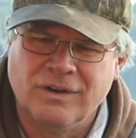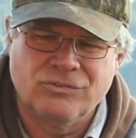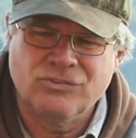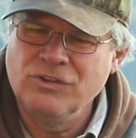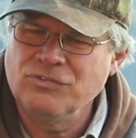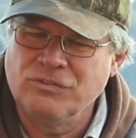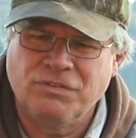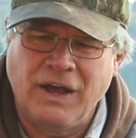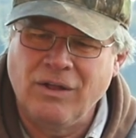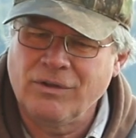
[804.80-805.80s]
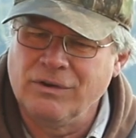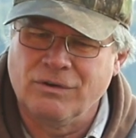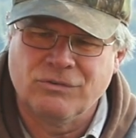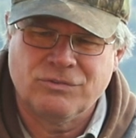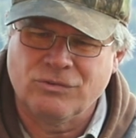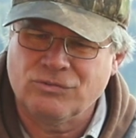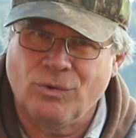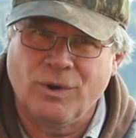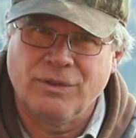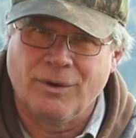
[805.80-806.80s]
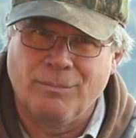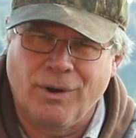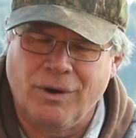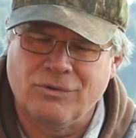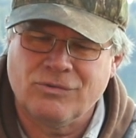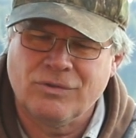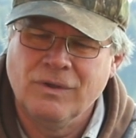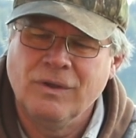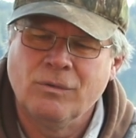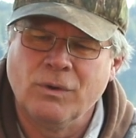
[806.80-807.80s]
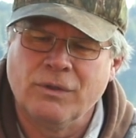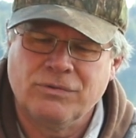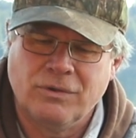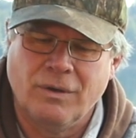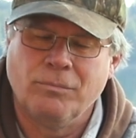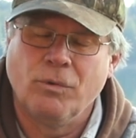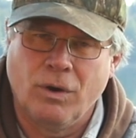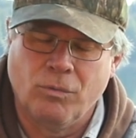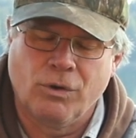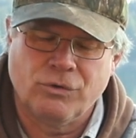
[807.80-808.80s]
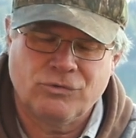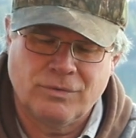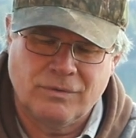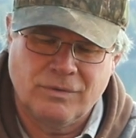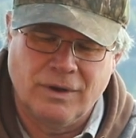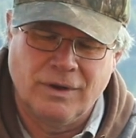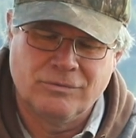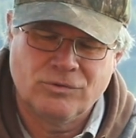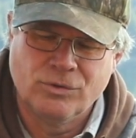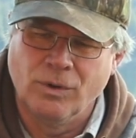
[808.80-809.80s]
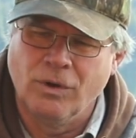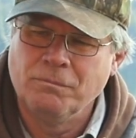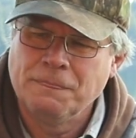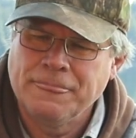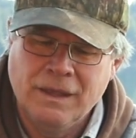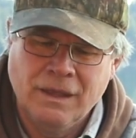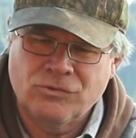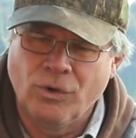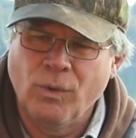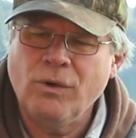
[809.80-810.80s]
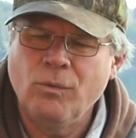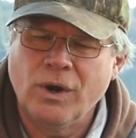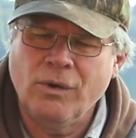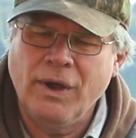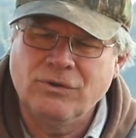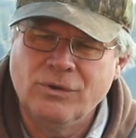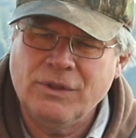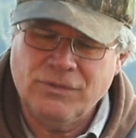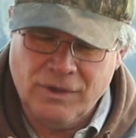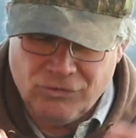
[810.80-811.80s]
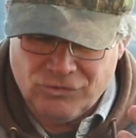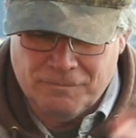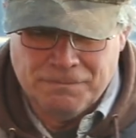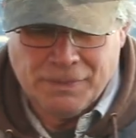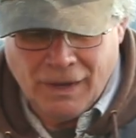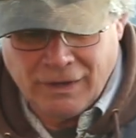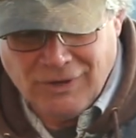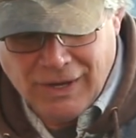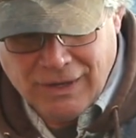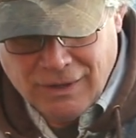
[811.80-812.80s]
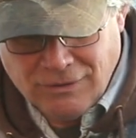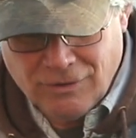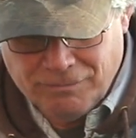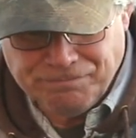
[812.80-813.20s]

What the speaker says: seasoned falconers destroy their birds with a worse tool. So what do I do with this? I take it,